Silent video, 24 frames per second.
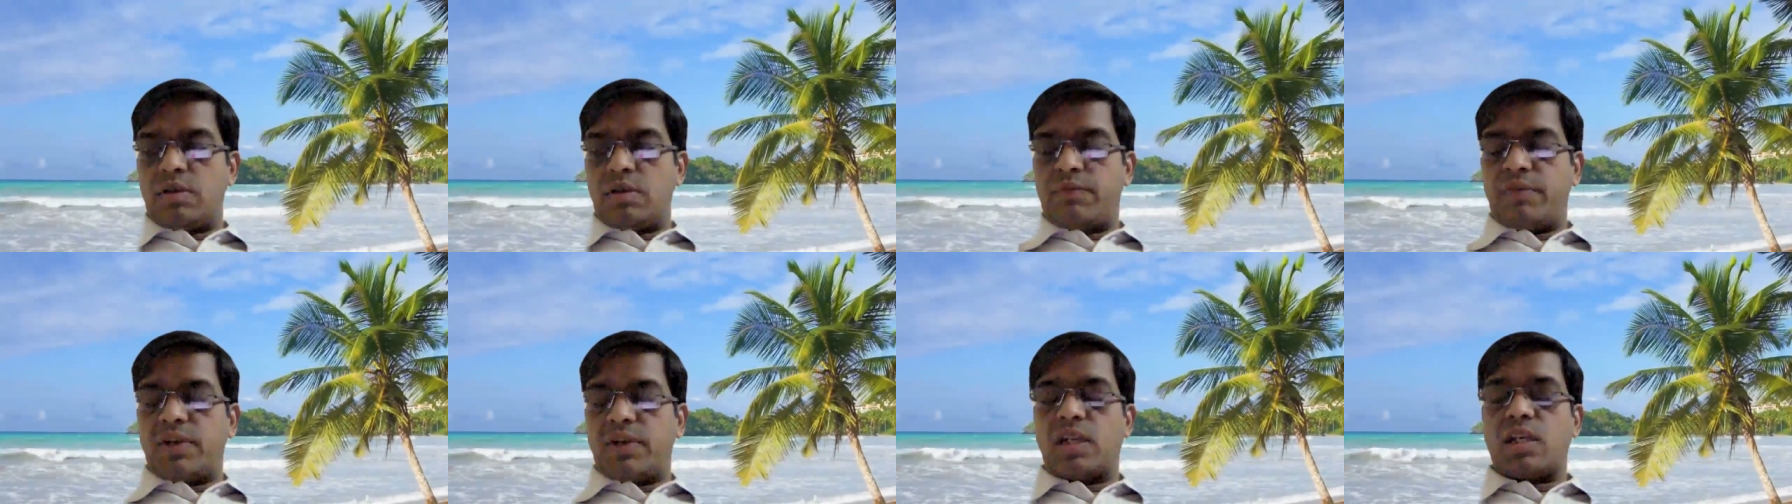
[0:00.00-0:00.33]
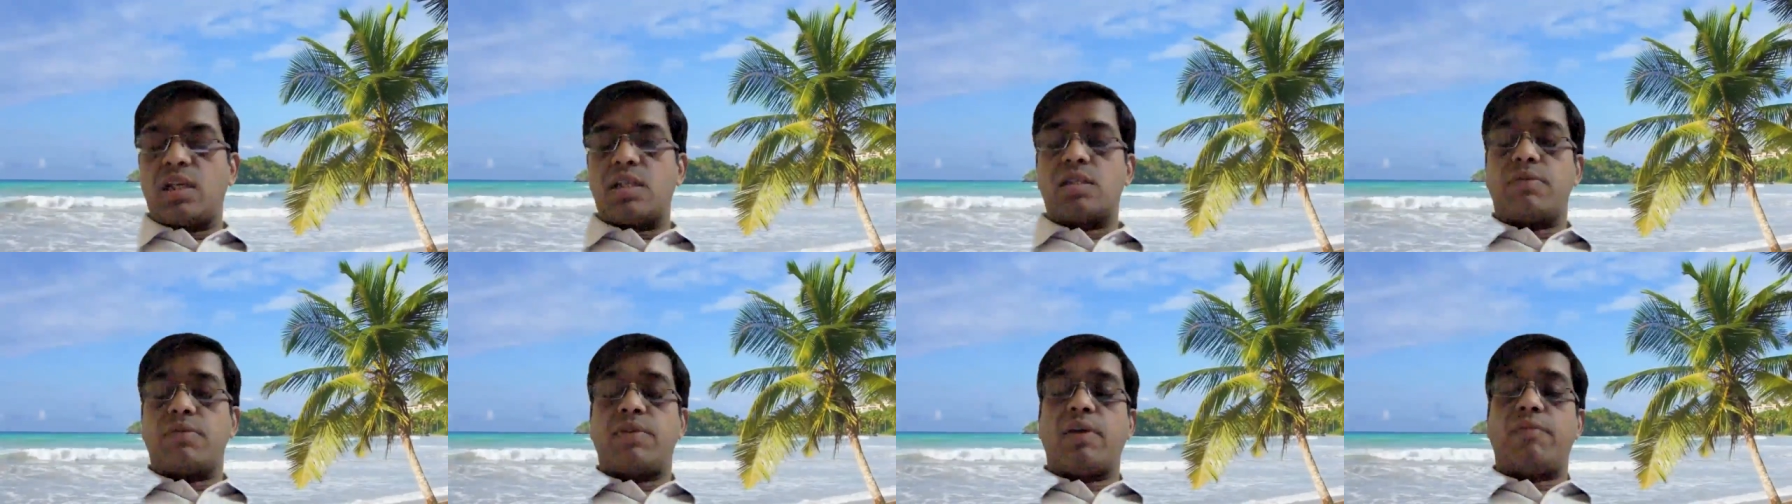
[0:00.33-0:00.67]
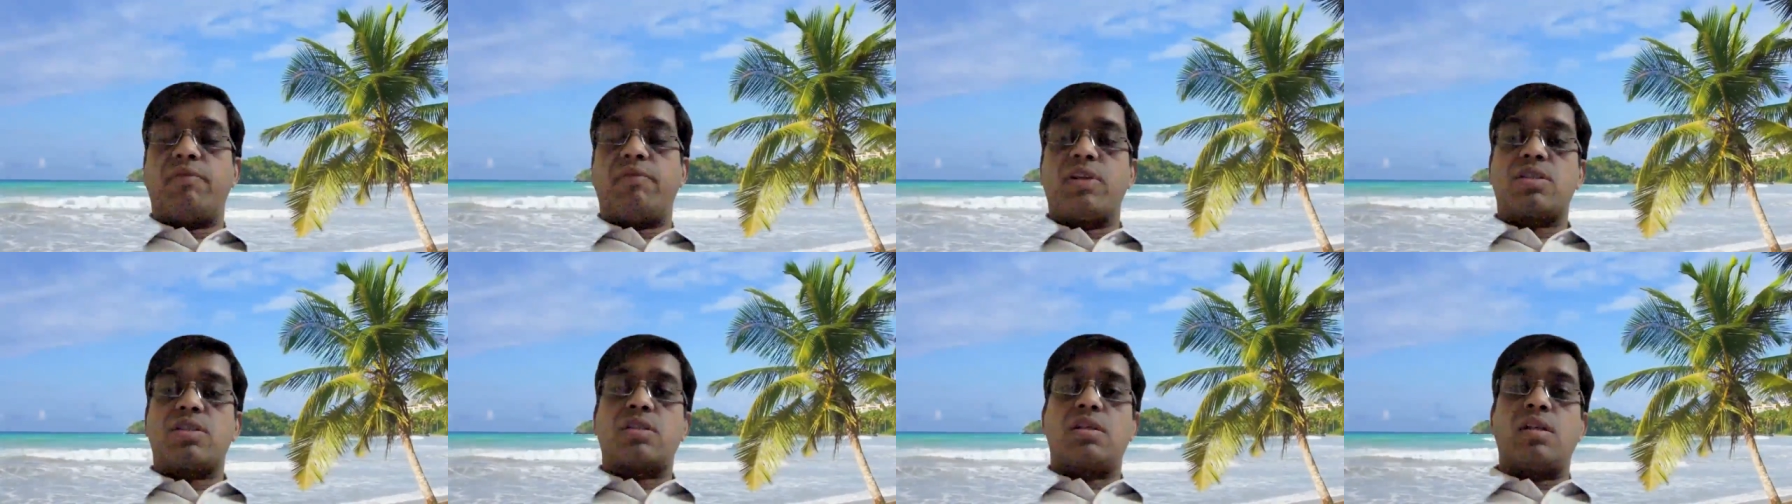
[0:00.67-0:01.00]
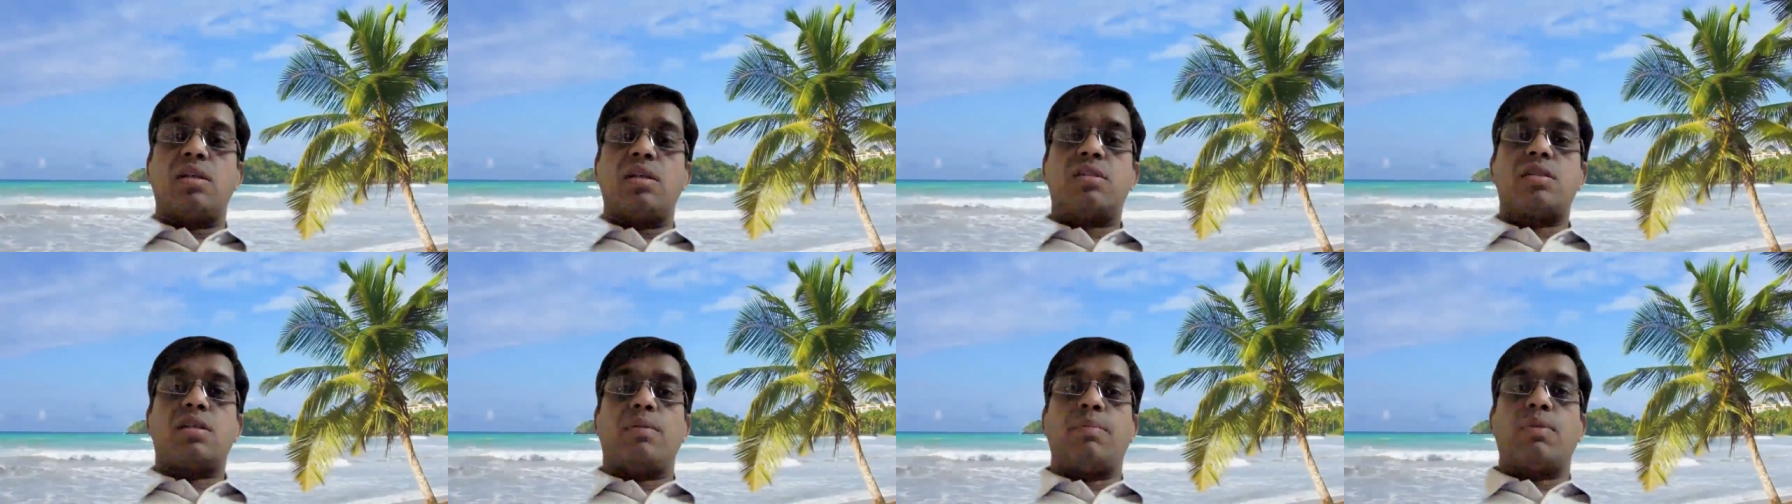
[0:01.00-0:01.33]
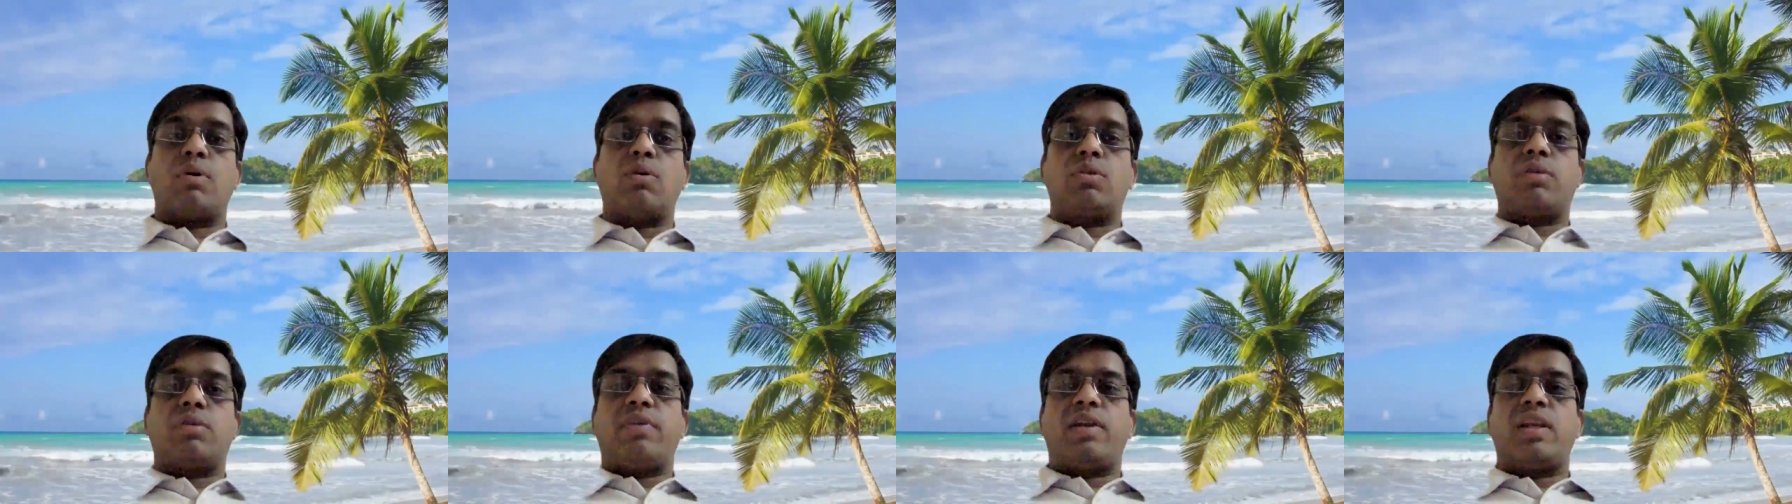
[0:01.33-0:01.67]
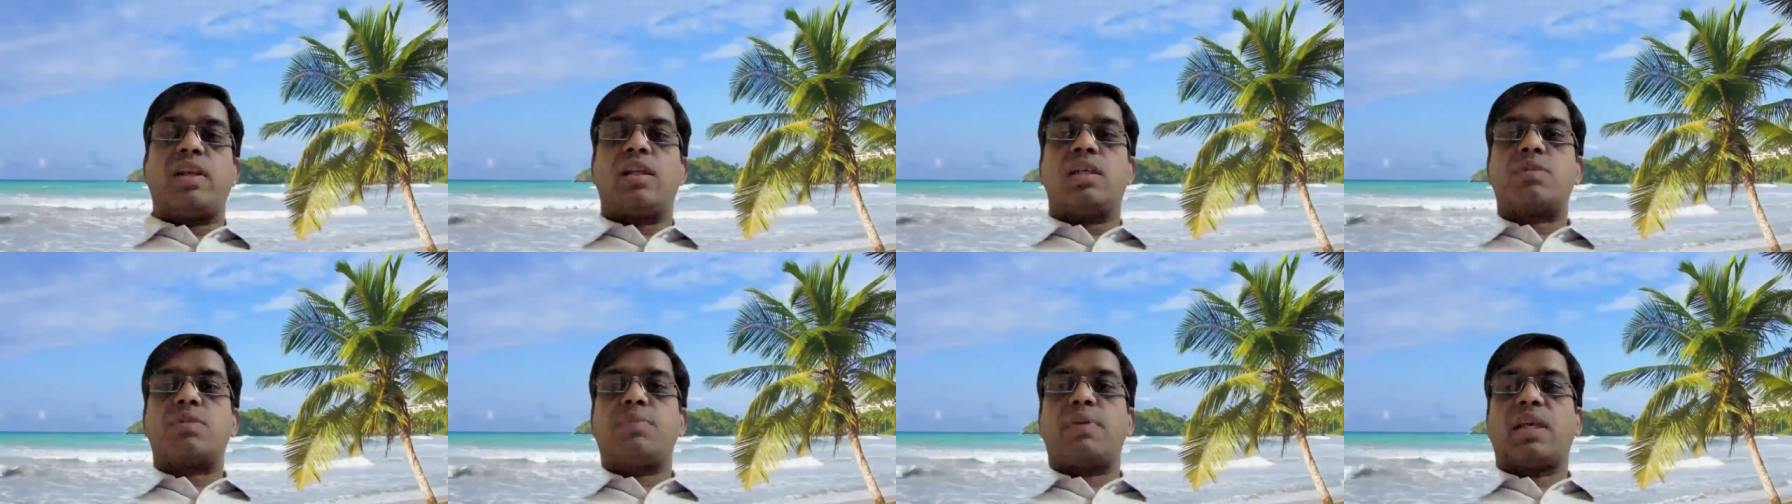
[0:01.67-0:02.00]
We have discussed about the
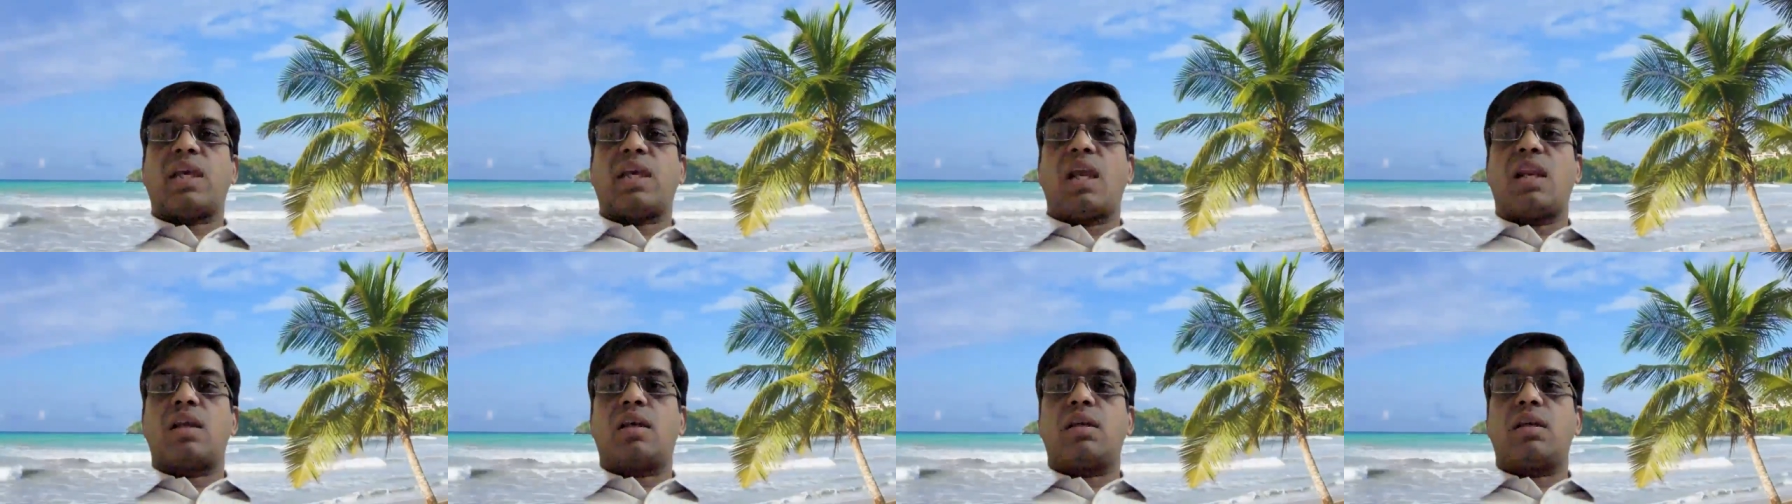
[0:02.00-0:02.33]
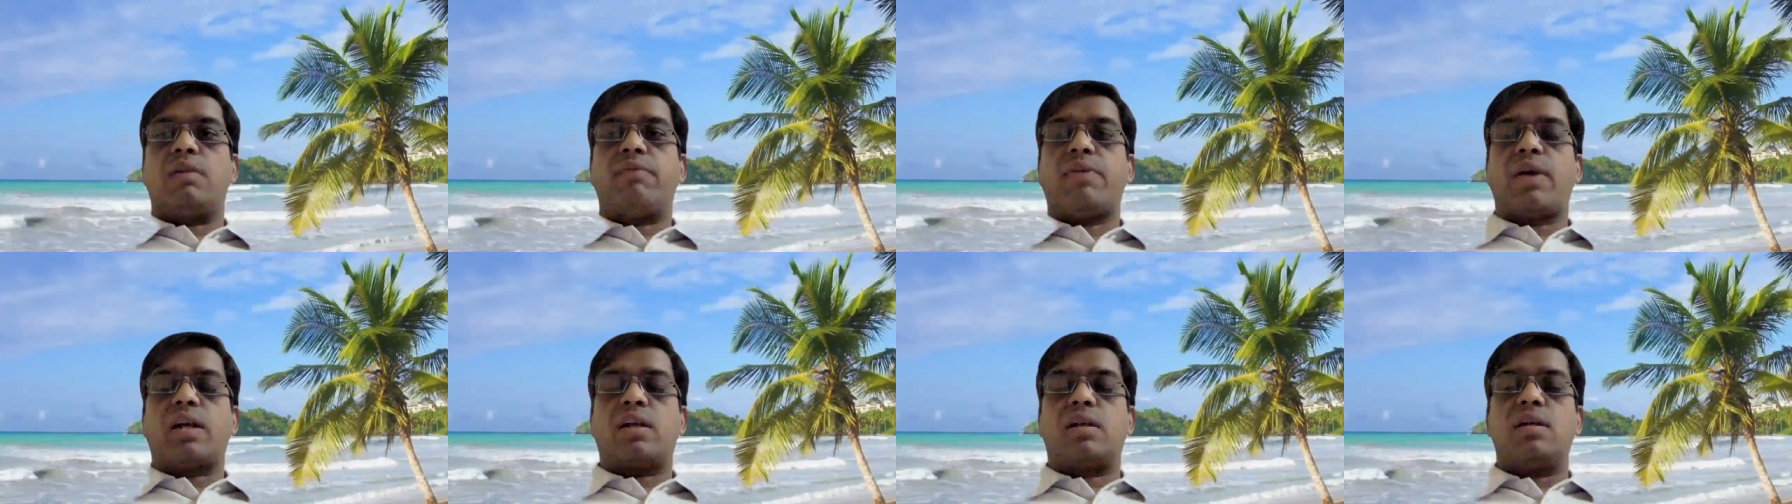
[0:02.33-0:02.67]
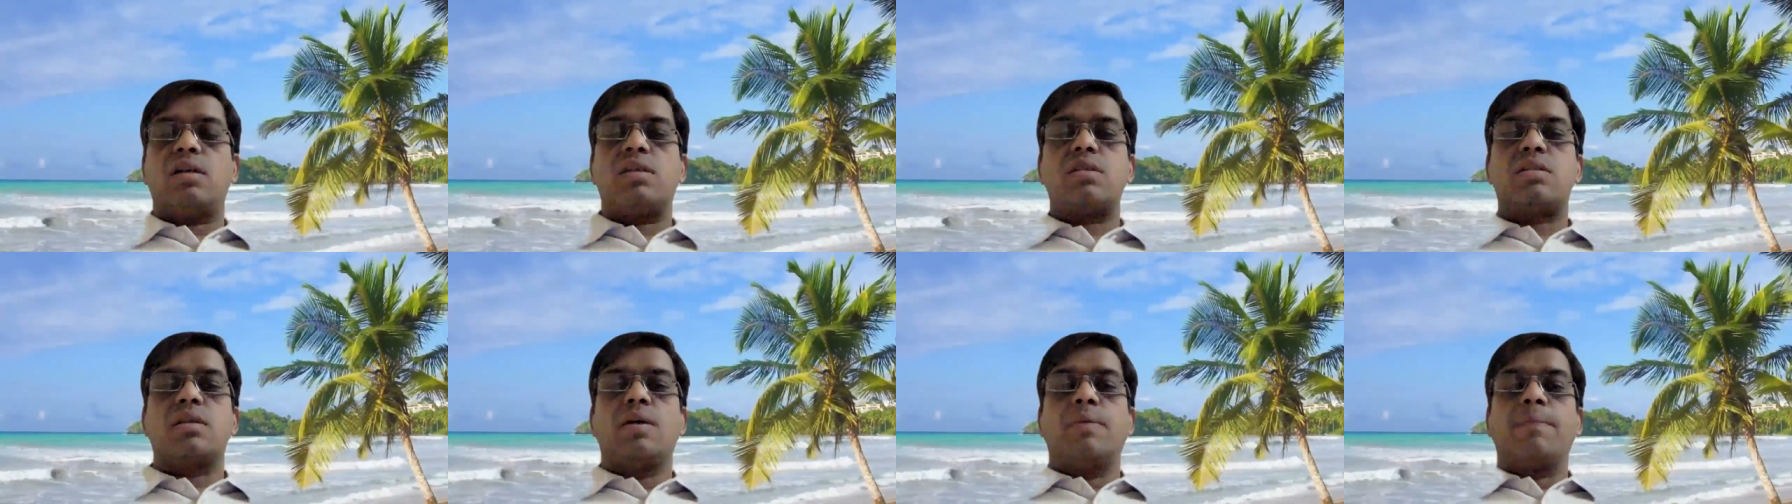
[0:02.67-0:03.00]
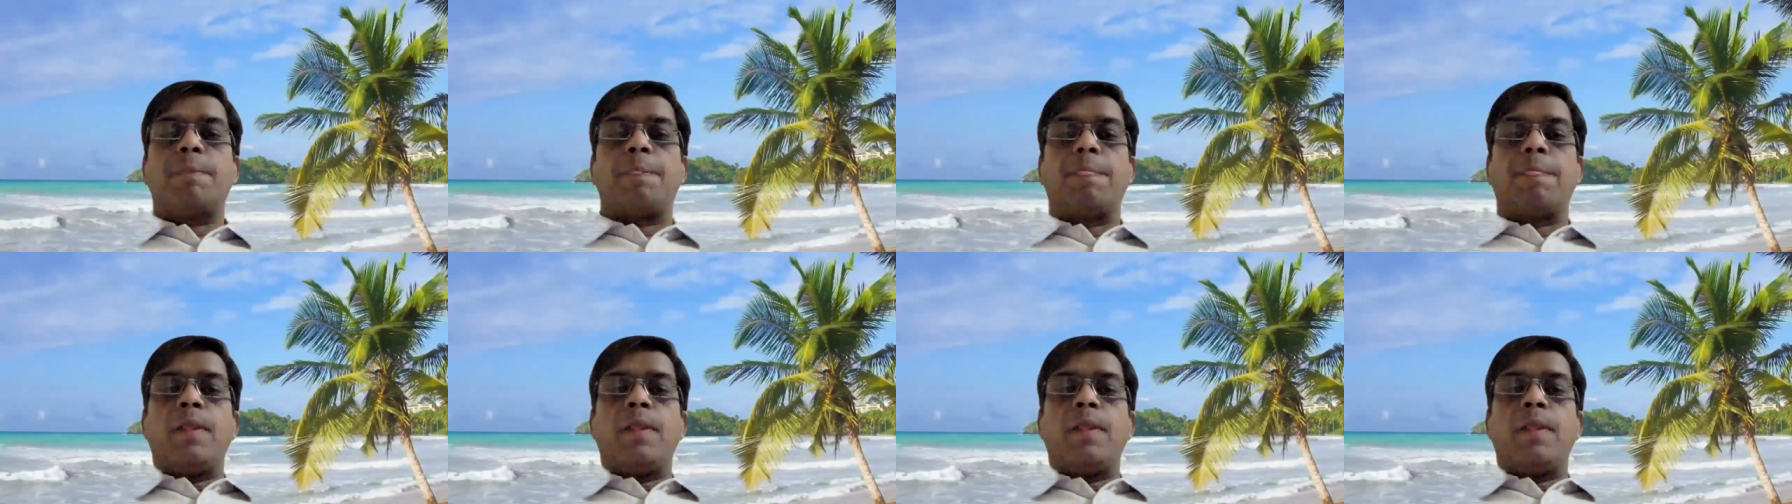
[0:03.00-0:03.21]
various mechanical factors